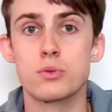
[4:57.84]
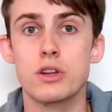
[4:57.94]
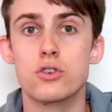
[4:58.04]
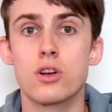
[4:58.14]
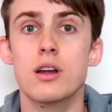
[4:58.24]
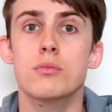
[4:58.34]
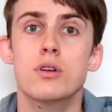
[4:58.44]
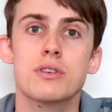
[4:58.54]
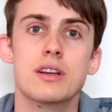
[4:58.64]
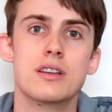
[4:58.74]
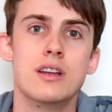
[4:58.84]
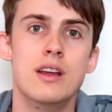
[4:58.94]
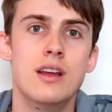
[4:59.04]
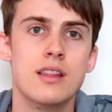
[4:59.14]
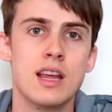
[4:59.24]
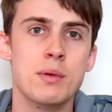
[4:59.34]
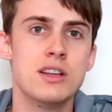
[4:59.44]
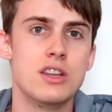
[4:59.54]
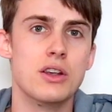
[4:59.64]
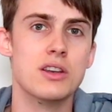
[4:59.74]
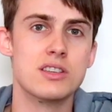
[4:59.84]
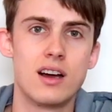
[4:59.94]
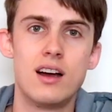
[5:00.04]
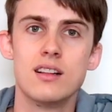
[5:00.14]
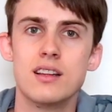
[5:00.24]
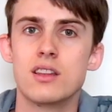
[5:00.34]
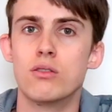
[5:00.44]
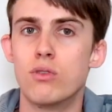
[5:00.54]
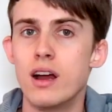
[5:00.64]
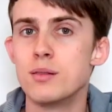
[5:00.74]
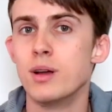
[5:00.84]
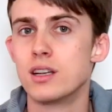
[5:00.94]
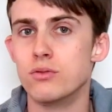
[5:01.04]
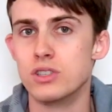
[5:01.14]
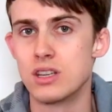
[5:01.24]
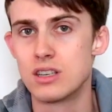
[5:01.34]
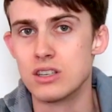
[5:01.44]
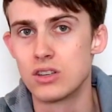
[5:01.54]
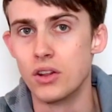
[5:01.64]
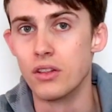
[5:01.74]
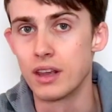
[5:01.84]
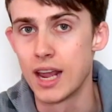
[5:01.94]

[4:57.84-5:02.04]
when you try and move it. That means that you can dial in the right amount of resistance so that the